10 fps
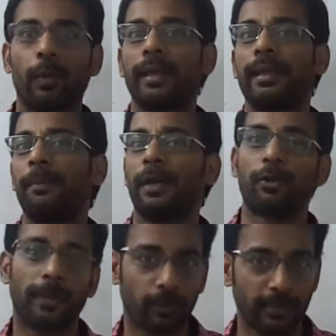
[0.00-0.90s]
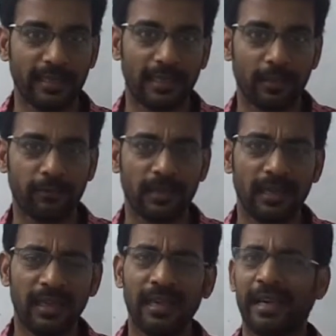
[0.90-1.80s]
when I get back to my routine life,
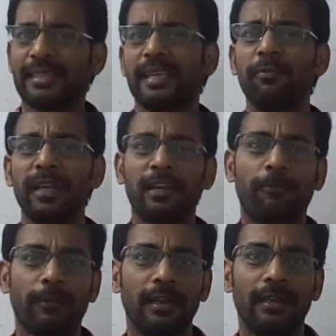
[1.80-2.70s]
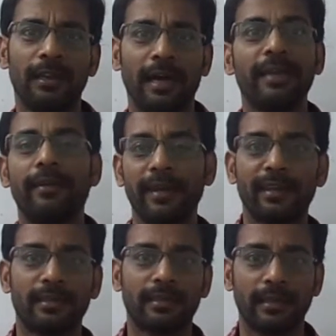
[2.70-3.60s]
I regret